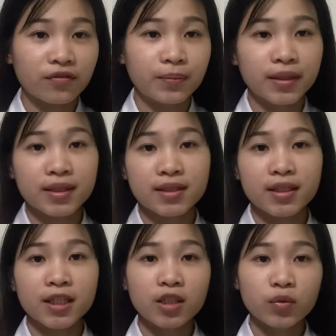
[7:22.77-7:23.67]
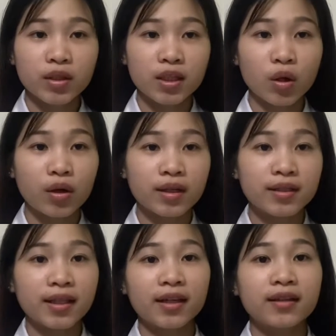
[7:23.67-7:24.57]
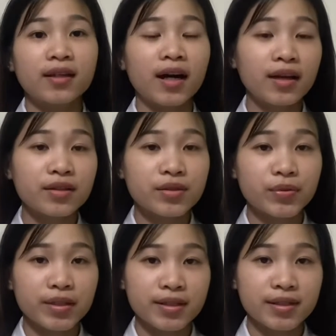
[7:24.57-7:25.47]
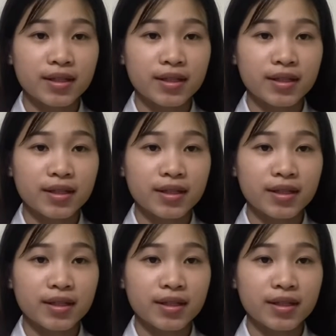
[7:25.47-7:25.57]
because the equity owner takes the highest risk.